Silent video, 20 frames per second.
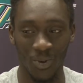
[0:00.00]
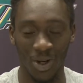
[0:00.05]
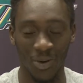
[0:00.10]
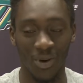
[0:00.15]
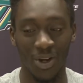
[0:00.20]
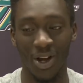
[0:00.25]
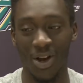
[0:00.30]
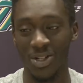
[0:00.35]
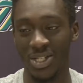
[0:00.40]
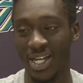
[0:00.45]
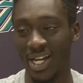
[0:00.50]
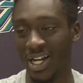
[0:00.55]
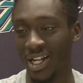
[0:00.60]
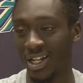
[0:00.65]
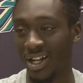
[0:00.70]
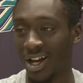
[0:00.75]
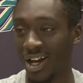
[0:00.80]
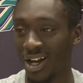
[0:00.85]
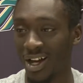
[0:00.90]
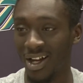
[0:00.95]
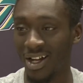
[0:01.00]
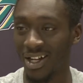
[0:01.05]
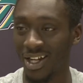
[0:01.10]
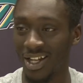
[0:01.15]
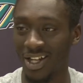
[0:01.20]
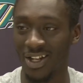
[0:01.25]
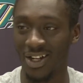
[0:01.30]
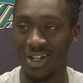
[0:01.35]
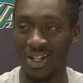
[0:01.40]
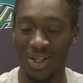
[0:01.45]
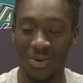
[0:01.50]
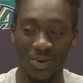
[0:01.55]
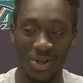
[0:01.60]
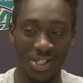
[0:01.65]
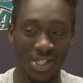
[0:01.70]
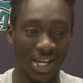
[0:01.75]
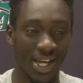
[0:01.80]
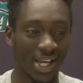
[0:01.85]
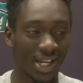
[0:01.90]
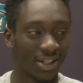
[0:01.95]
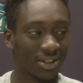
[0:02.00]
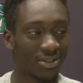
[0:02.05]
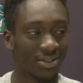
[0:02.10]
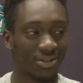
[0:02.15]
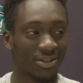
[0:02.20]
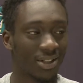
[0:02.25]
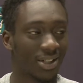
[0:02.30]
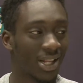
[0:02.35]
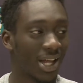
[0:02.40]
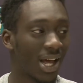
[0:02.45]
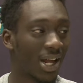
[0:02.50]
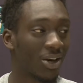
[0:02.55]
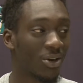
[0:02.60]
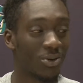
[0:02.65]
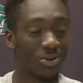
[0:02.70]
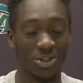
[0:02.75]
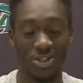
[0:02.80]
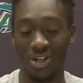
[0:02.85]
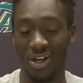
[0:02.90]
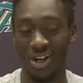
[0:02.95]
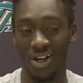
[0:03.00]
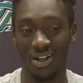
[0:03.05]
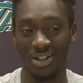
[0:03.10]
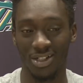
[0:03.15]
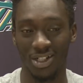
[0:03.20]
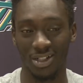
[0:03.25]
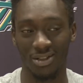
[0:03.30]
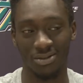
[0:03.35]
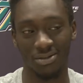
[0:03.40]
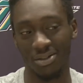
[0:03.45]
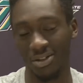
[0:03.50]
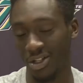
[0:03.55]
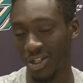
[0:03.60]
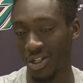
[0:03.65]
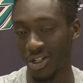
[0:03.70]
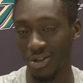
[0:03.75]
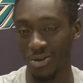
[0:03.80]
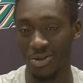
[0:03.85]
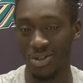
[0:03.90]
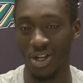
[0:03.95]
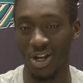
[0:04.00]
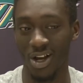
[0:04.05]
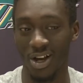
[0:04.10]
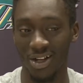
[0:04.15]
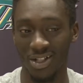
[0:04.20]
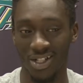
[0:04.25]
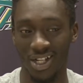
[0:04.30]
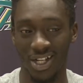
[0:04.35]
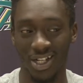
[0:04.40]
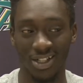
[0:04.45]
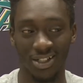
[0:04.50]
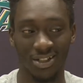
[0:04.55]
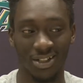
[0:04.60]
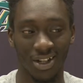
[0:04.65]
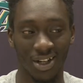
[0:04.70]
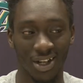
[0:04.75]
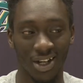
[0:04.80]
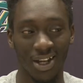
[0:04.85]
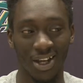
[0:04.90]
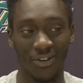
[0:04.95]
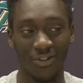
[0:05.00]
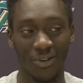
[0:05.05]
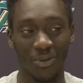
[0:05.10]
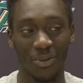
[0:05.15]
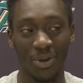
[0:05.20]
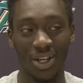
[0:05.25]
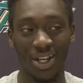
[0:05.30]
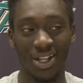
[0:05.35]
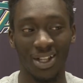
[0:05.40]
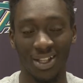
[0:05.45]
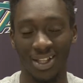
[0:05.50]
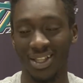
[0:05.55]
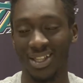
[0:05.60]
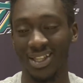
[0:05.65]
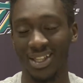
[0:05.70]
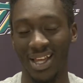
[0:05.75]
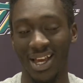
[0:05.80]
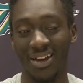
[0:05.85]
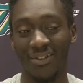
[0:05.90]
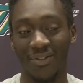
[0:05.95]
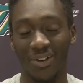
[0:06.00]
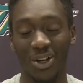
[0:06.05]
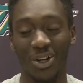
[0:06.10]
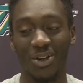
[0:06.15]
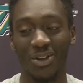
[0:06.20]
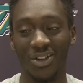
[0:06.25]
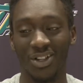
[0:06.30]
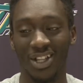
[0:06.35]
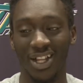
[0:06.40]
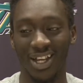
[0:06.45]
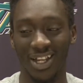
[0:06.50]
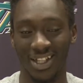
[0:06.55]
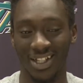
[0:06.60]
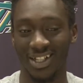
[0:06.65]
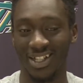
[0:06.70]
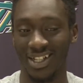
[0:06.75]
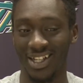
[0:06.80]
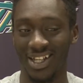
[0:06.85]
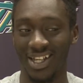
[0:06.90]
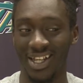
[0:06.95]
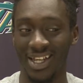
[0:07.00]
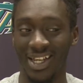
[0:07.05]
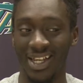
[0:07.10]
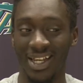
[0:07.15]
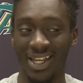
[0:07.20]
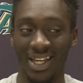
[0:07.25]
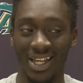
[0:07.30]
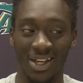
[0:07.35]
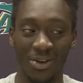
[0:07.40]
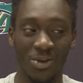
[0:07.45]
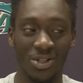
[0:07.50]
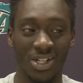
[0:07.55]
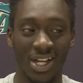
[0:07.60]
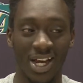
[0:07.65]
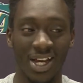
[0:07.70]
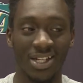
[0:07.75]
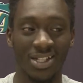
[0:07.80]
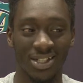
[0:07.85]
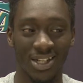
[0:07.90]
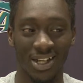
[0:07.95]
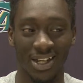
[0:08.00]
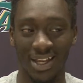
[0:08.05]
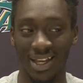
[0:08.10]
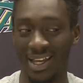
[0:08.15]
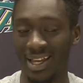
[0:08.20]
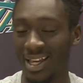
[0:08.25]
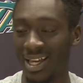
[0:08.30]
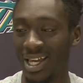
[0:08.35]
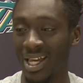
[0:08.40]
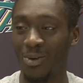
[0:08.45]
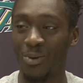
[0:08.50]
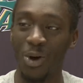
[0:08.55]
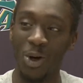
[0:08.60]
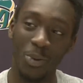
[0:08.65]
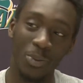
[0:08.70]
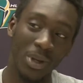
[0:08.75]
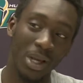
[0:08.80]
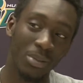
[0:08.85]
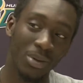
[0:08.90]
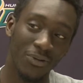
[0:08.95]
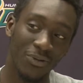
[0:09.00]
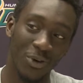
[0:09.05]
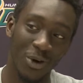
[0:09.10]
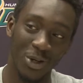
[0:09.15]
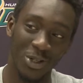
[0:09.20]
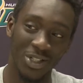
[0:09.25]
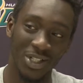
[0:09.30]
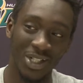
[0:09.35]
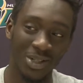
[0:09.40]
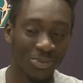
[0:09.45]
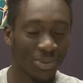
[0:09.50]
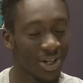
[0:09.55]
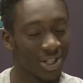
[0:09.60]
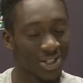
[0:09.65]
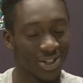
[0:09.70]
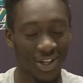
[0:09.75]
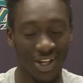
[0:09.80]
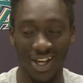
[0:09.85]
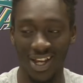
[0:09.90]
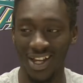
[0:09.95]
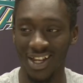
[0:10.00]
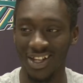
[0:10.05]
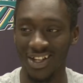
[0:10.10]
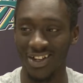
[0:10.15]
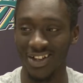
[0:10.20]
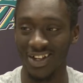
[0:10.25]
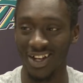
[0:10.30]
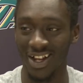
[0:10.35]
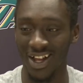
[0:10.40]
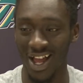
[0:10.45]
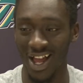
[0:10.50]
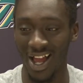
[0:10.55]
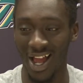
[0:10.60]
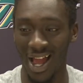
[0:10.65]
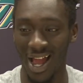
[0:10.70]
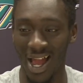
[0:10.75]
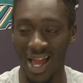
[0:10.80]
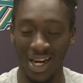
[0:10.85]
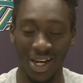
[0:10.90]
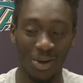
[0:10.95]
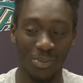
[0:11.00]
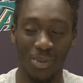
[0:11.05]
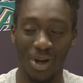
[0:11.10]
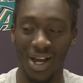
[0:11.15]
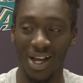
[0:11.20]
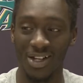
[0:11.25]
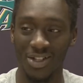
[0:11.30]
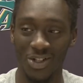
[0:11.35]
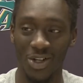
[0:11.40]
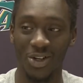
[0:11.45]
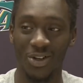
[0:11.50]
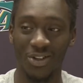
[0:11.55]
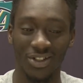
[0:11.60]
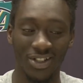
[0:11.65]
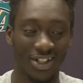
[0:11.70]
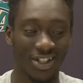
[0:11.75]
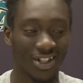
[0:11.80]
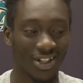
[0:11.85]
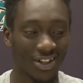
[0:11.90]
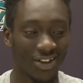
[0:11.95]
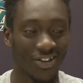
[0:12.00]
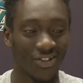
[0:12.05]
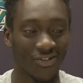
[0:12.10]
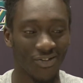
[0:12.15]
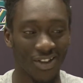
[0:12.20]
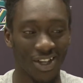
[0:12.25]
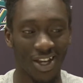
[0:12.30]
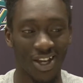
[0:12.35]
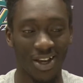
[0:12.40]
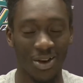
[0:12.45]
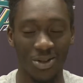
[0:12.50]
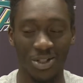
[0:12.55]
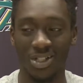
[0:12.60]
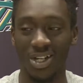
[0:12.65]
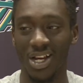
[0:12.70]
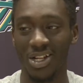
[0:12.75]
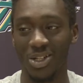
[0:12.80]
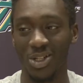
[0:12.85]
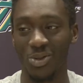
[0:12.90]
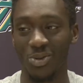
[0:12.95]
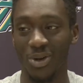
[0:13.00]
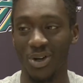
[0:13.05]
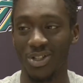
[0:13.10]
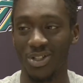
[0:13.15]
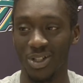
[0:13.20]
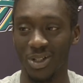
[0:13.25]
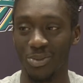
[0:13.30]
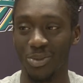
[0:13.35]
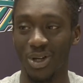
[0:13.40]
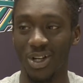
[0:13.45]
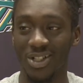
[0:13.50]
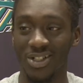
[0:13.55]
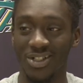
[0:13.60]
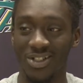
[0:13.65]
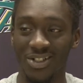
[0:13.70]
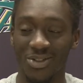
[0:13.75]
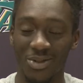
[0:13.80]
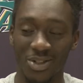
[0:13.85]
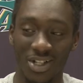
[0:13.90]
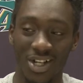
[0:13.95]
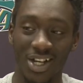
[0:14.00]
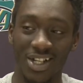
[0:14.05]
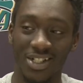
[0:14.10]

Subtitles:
we all sang along, and, you know, we sang a lot of old songs and new songs, and for me, that felt it was nice. It woke me up, unfortunately, but it's okay, you know, I didn't mind, so. It was a nice experience on the bus. It was